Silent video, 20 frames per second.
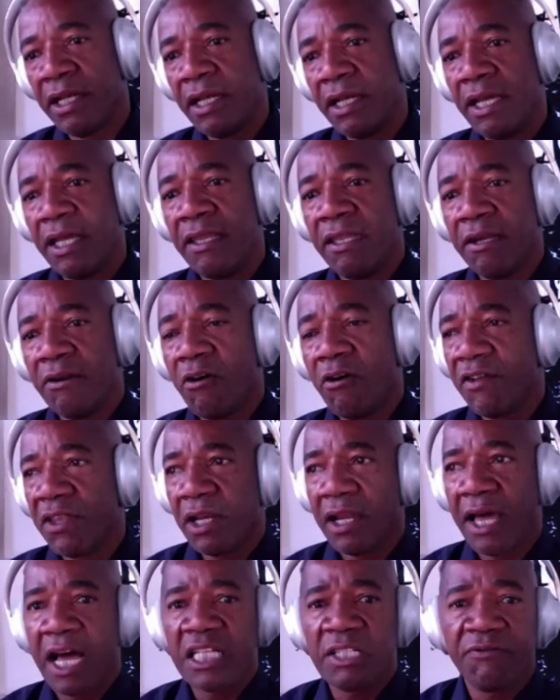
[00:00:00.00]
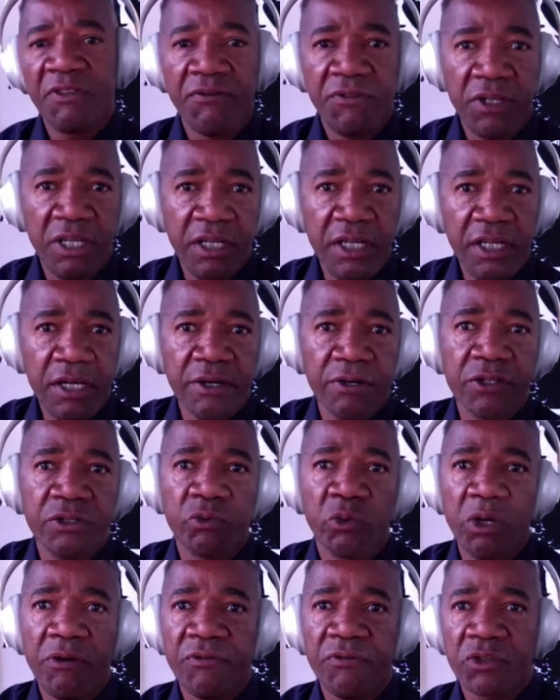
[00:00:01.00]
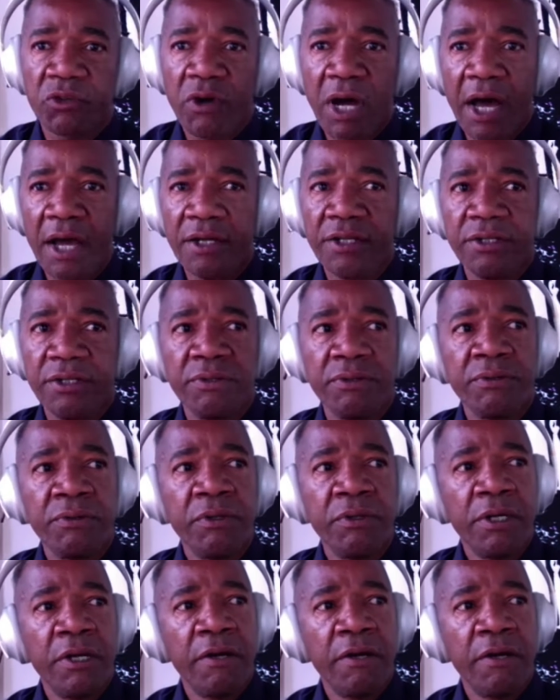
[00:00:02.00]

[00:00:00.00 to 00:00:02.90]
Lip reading: And then over the last 50 years, we've tried to